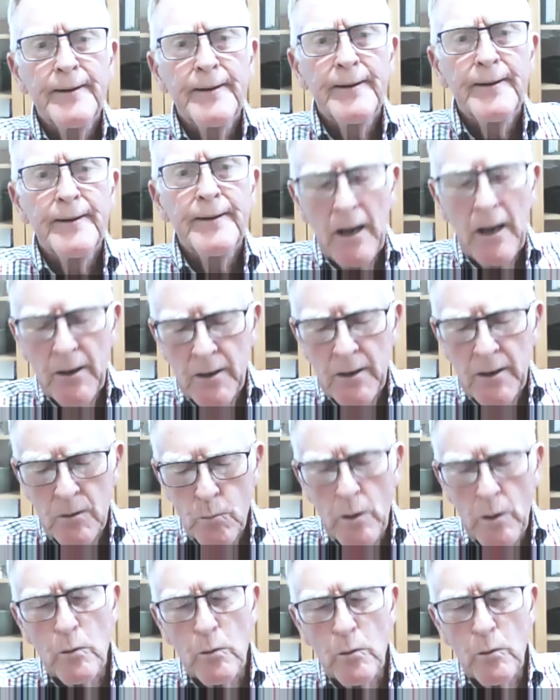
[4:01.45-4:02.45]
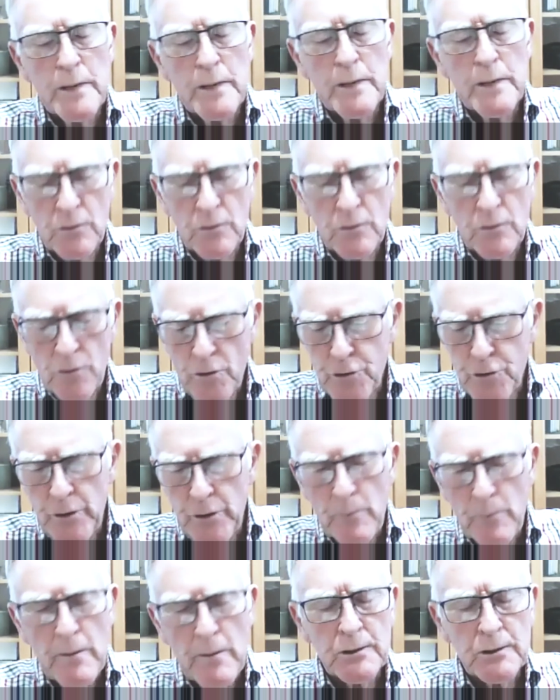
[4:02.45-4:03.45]
And when we meet on the 3rd of
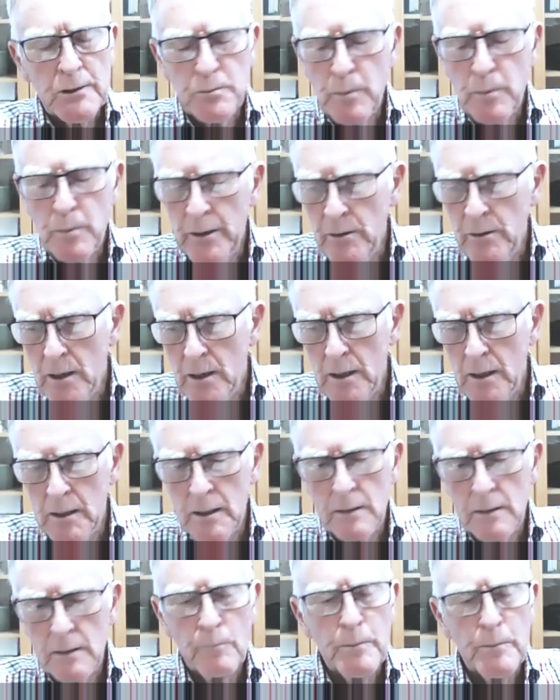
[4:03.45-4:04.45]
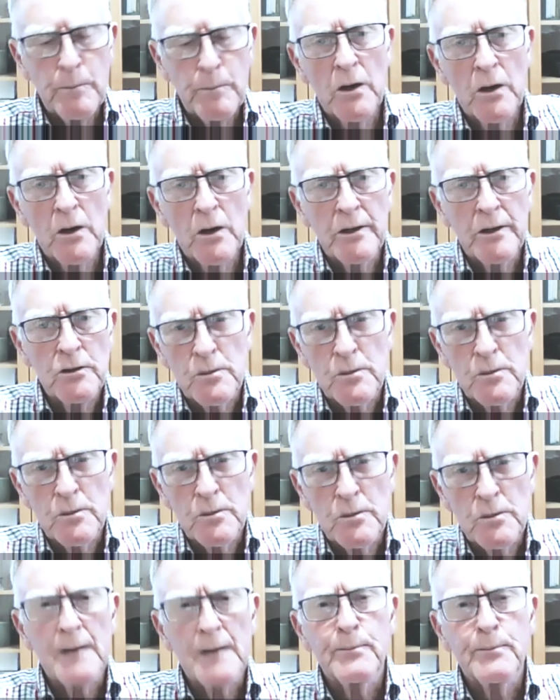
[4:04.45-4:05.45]
March, Peter, I'll be showing you some
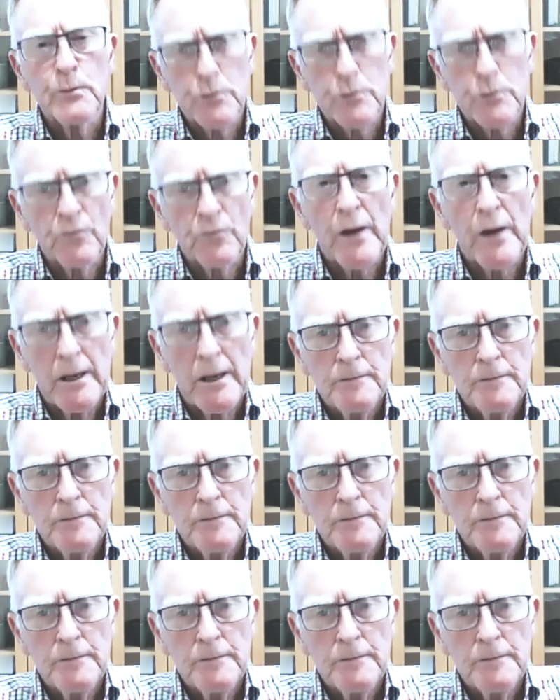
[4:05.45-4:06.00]
examples of that.